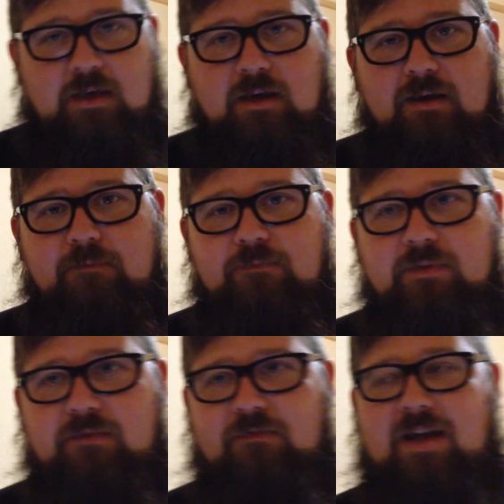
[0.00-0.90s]
In
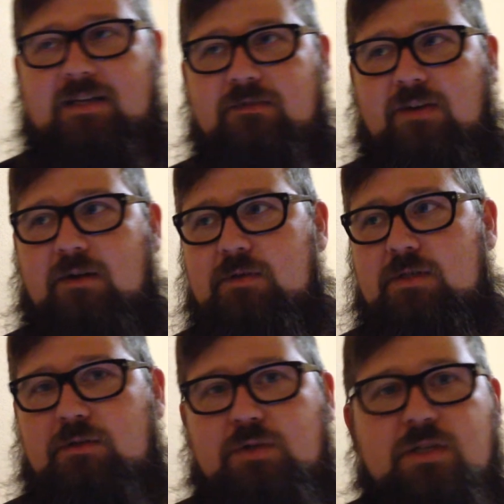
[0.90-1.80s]
fact, if I was
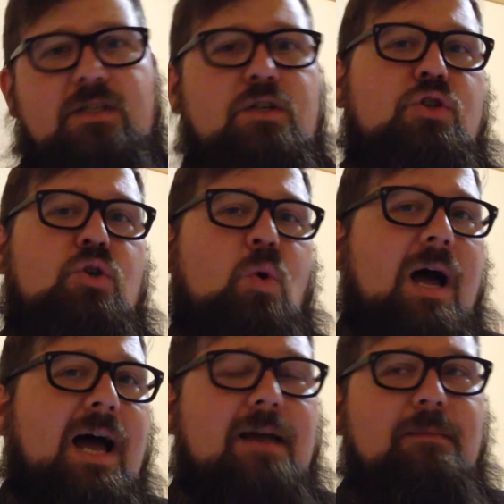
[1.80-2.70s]
to just
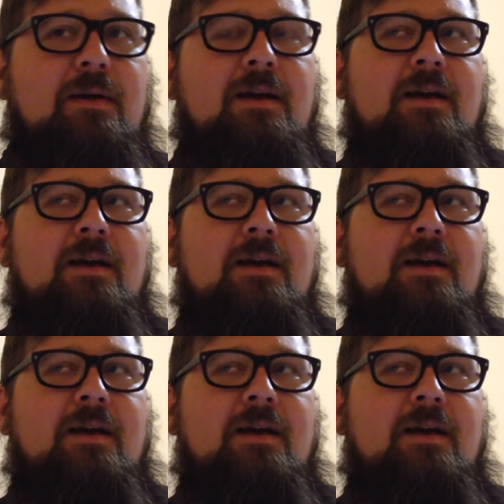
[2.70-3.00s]
describe